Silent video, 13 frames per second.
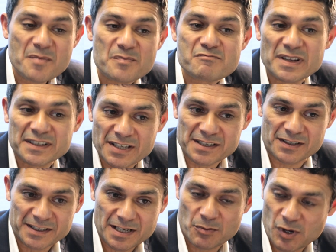potentially
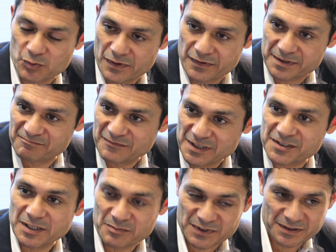come up with
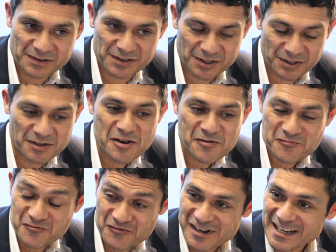assumptions to
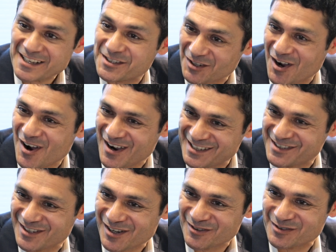resize
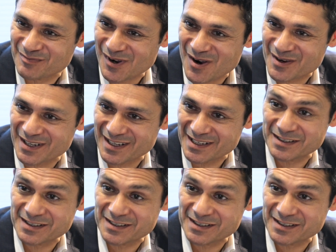those markets. Yes.